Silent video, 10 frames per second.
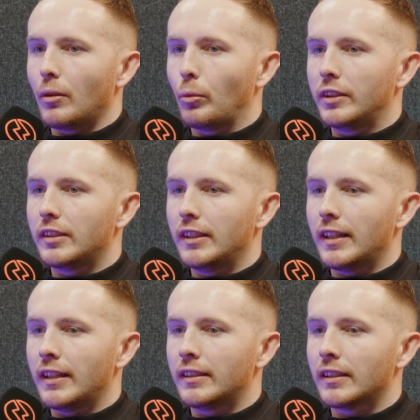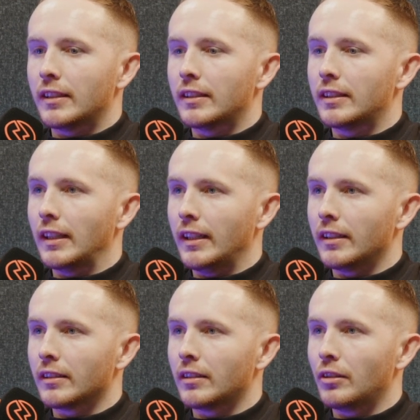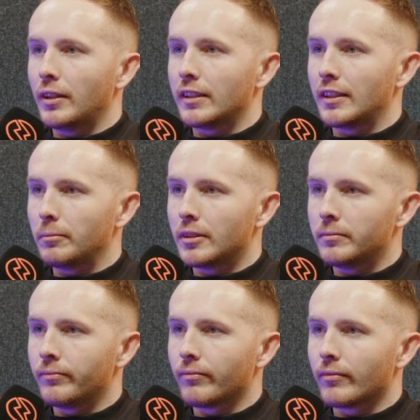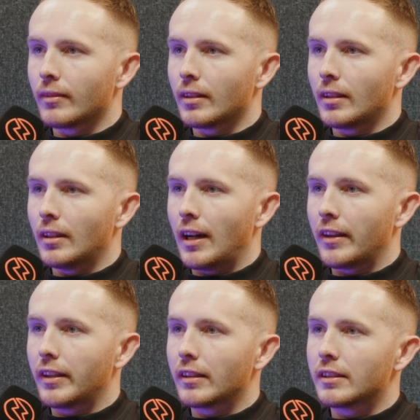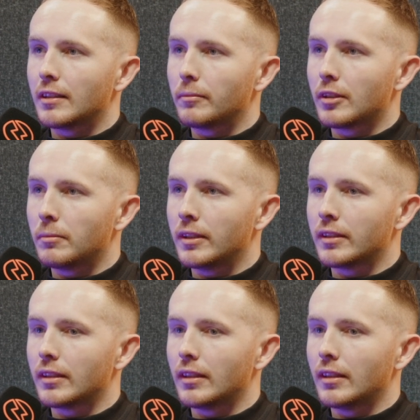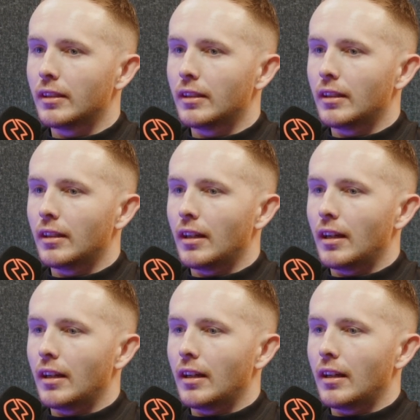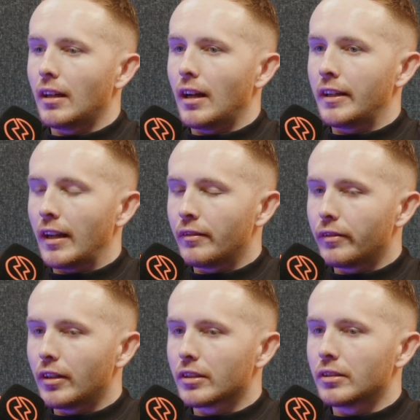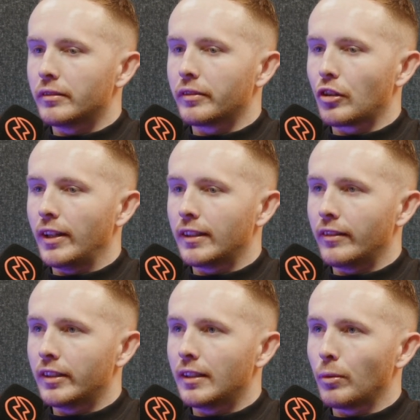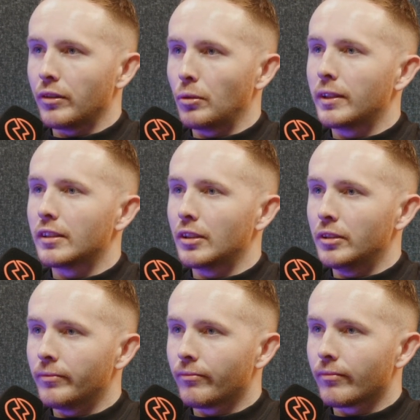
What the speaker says: We see it as a state, not a symptom. I think the symptom is an influx of creativity with nowhere to go.